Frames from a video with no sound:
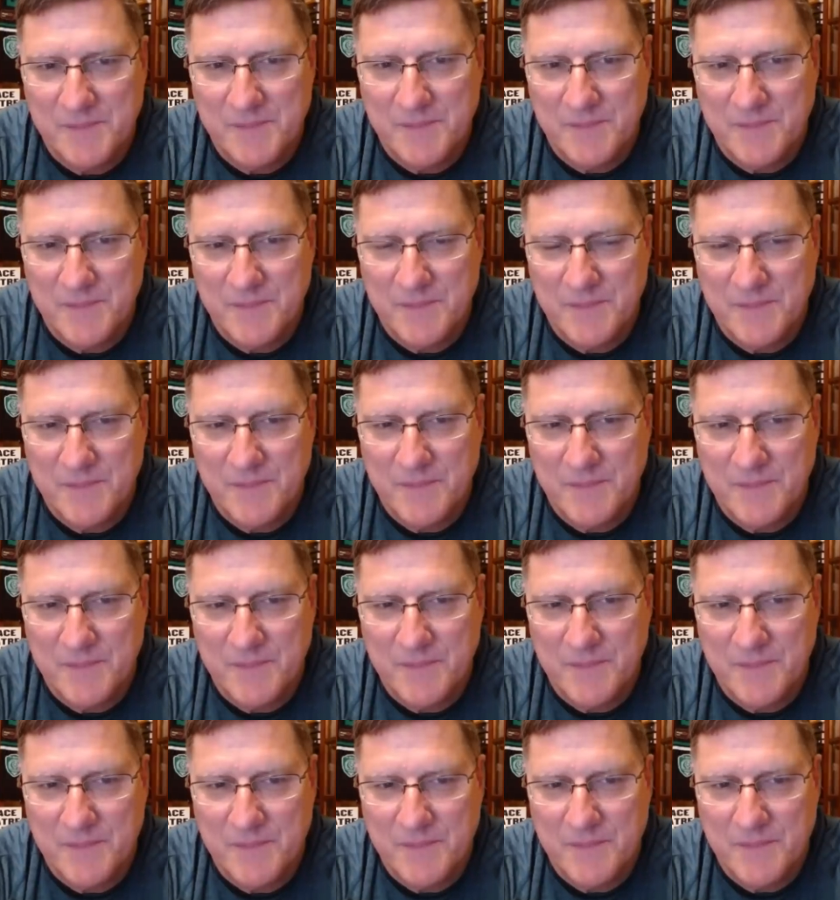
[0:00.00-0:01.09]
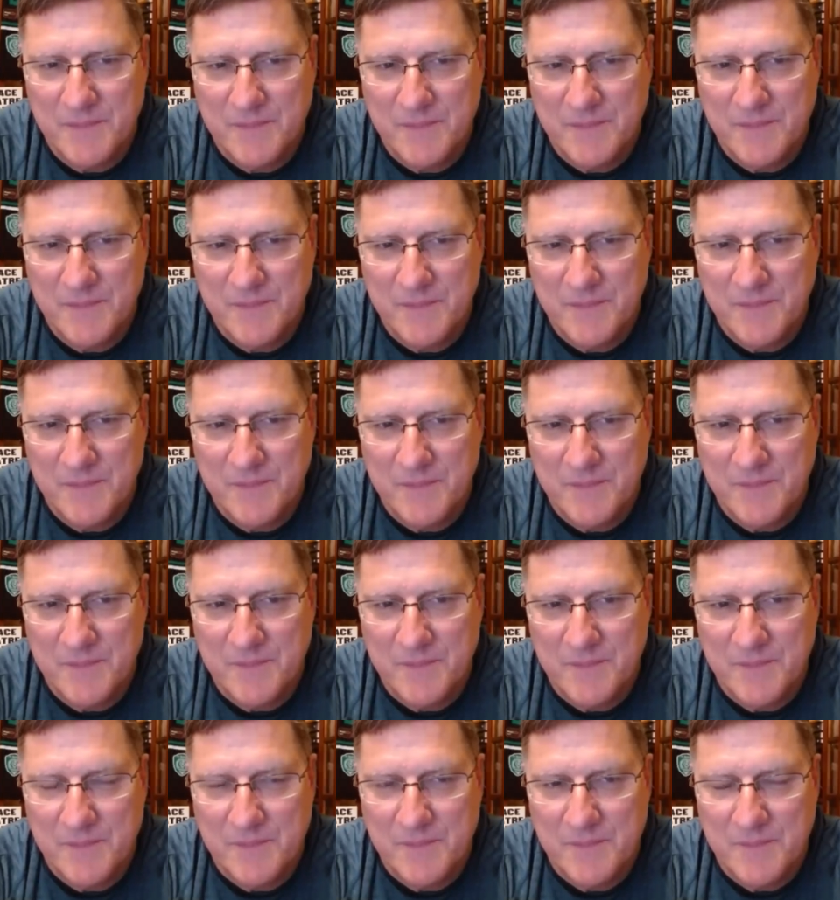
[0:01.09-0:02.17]

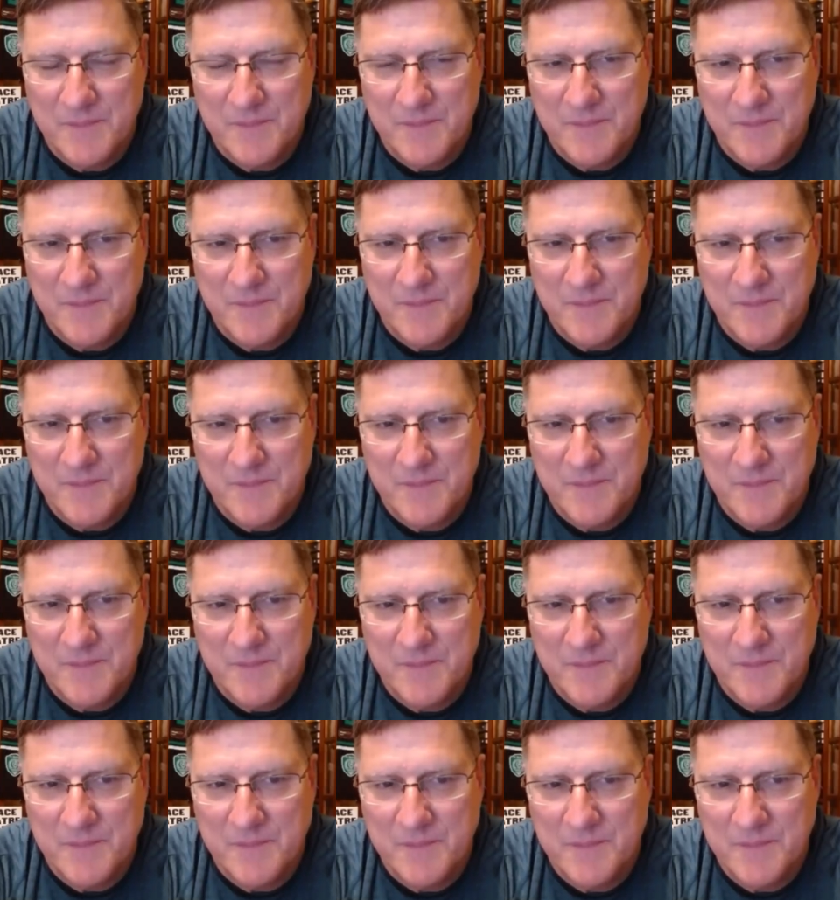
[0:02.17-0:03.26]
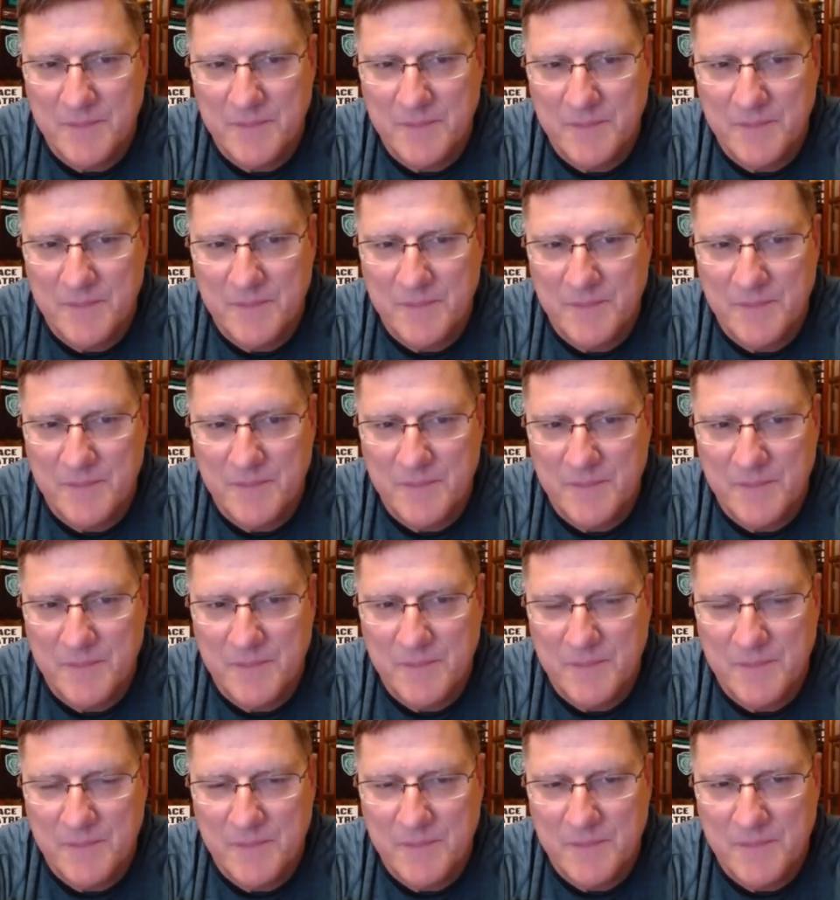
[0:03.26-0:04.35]

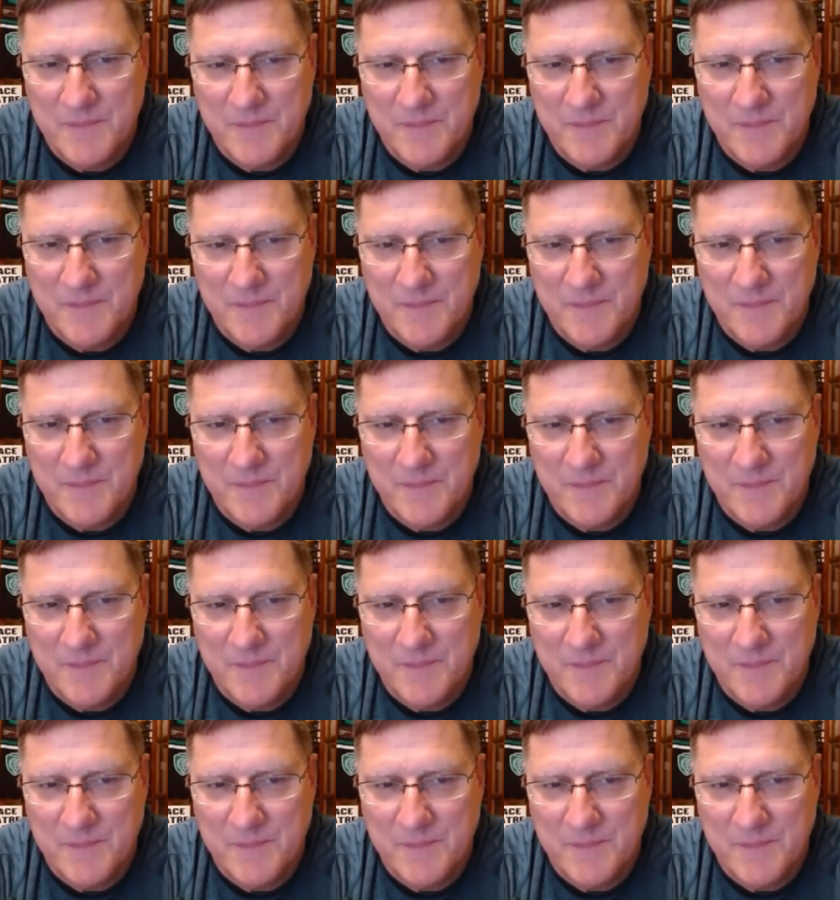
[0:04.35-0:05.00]
[no speech]